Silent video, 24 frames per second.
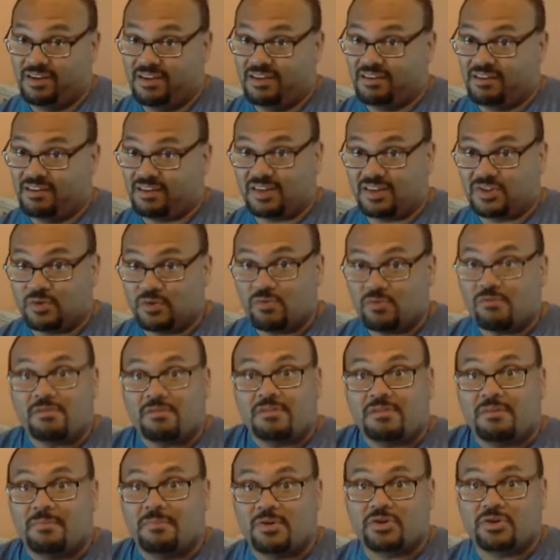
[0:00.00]
Considering
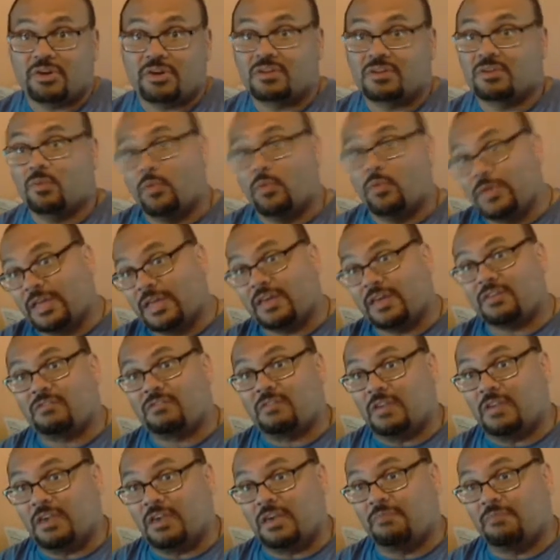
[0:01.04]
that Michigan's the winningest
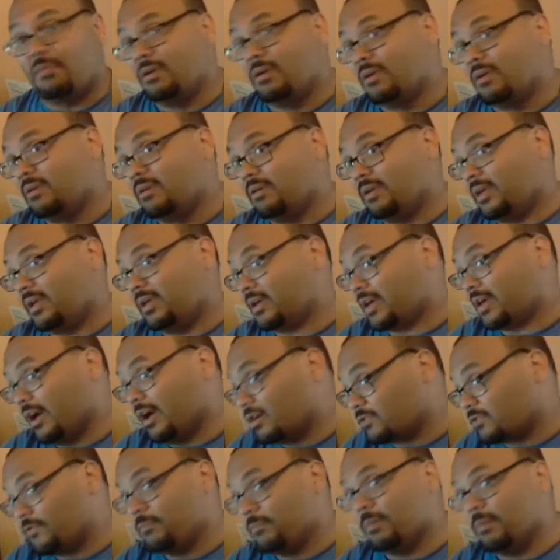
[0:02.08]
team in
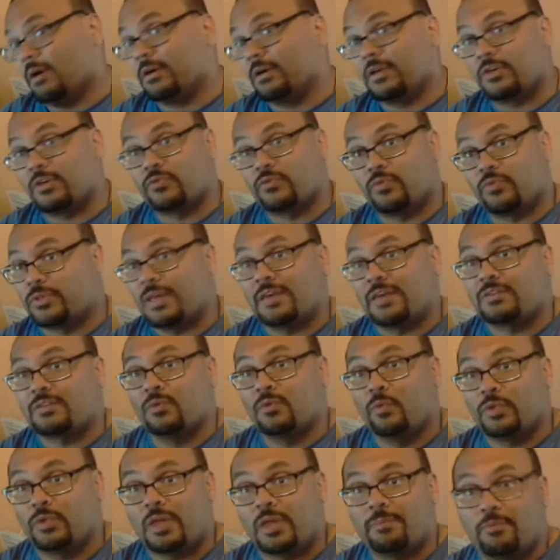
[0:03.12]
college football history and has the
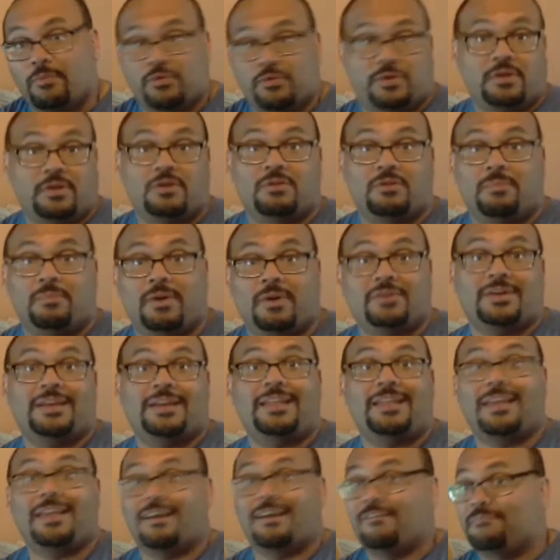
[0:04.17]
winning percentage amongst
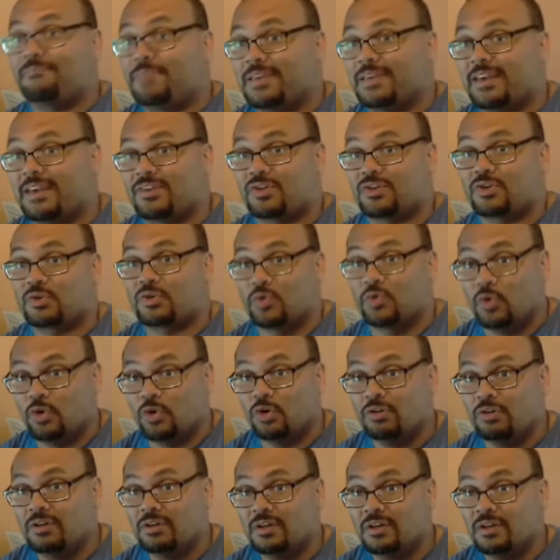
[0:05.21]
any FBS
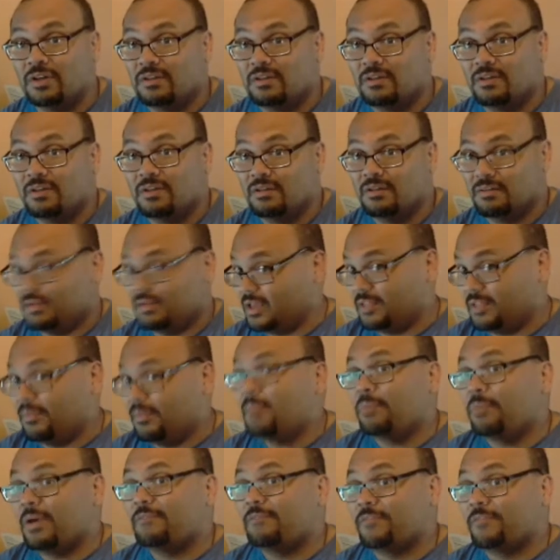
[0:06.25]
school, and they've
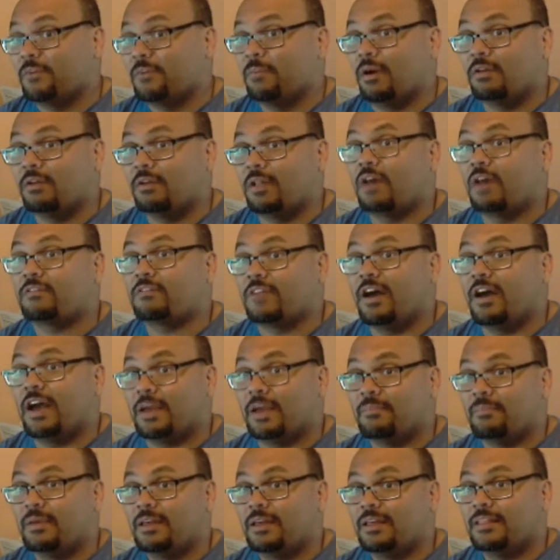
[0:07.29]
been playing football a long
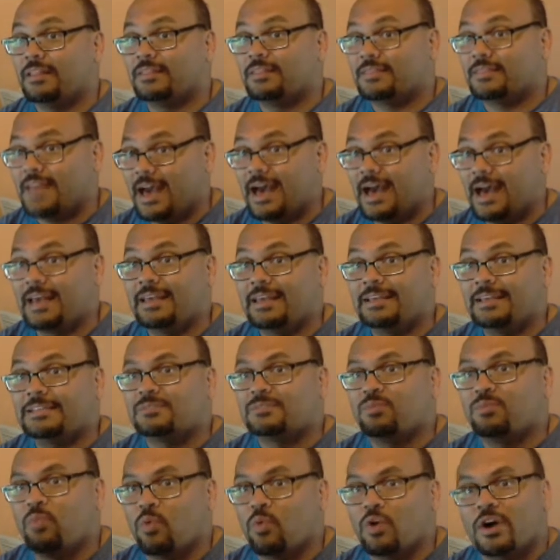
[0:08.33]
time. That
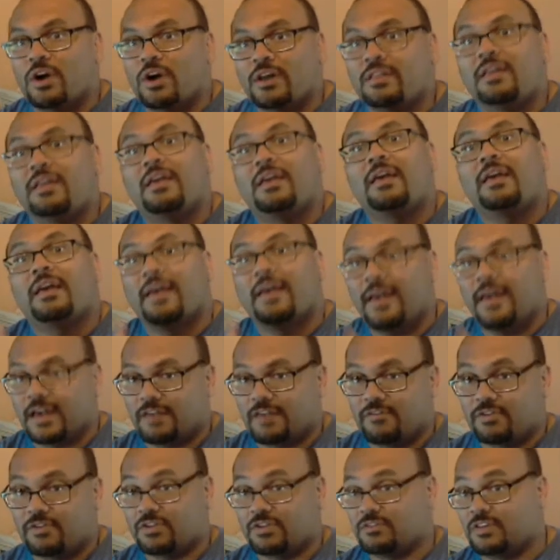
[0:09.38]
is one heck
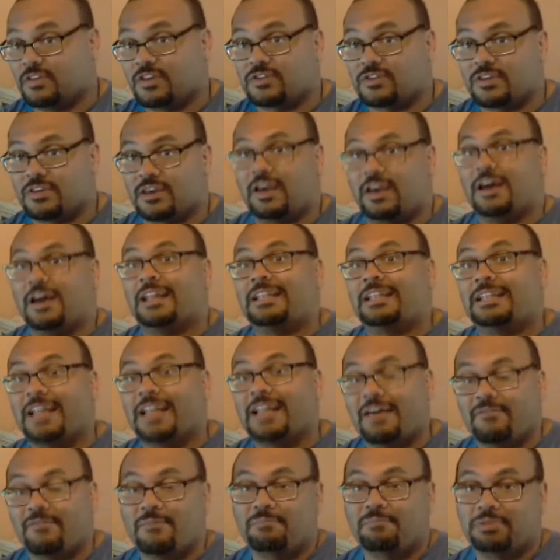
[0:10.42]
of a statistic.
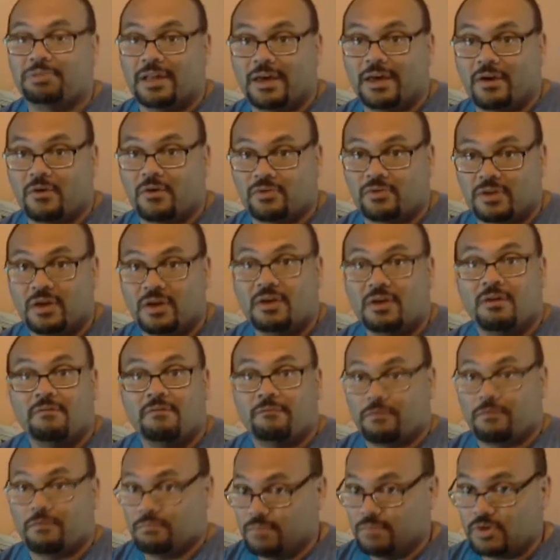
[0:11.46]
11 players
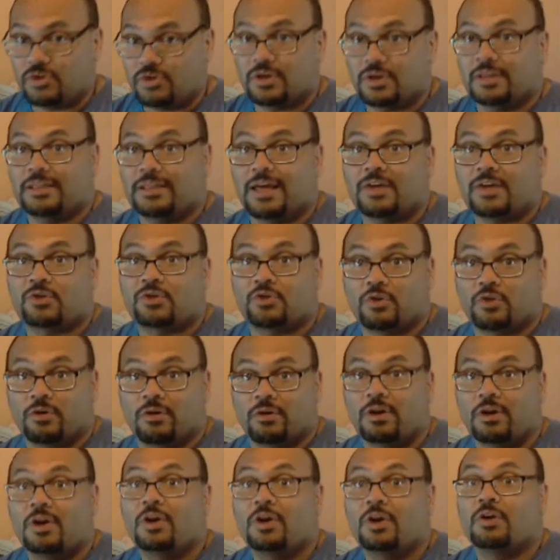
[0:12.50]
from Michigan last
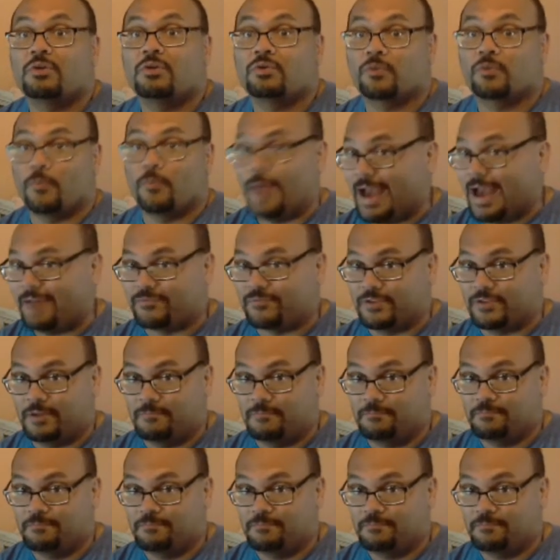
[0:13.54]
year drafted.